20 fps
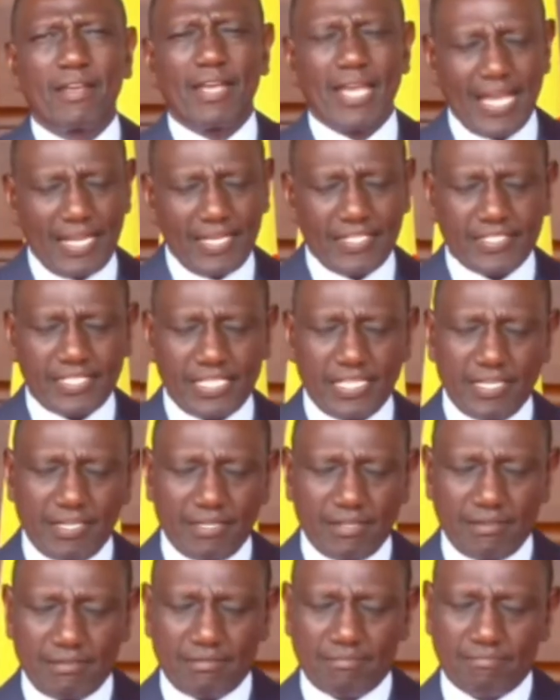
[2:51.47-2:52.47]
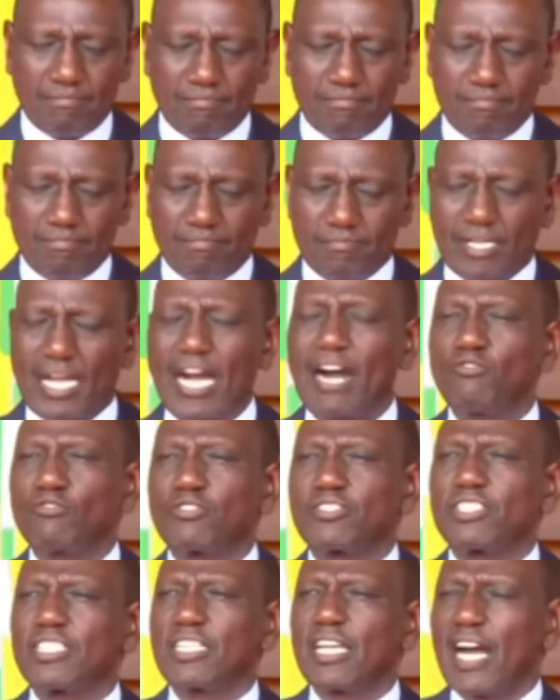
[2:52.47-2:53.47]
18
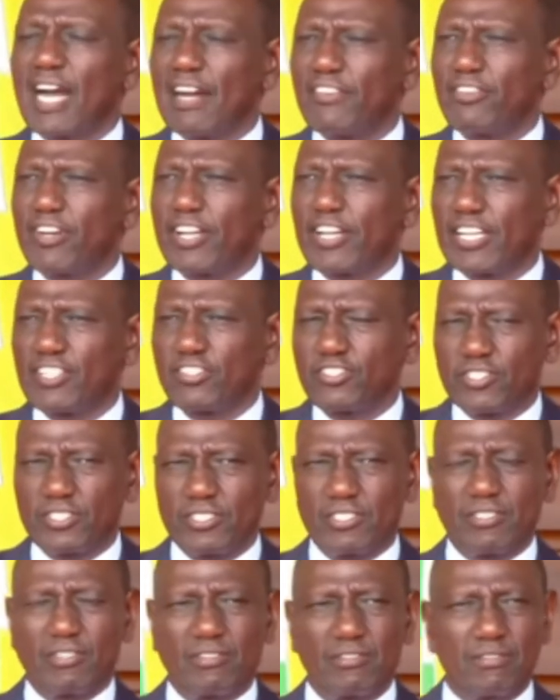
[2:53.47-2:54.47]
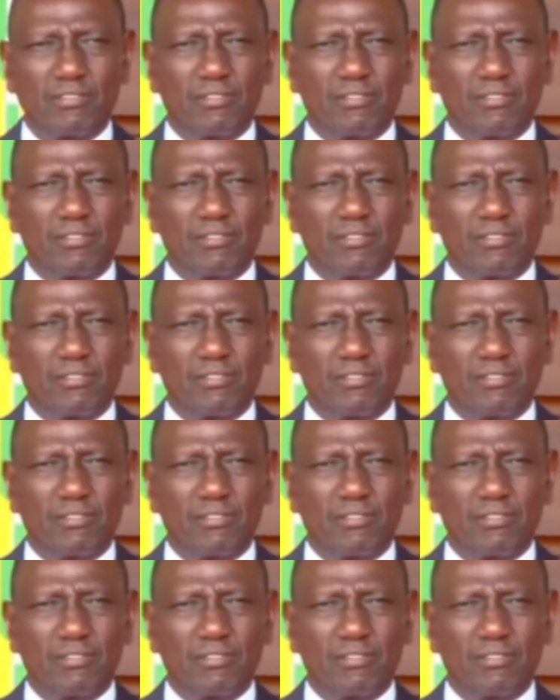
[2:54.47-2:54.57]
county aggregation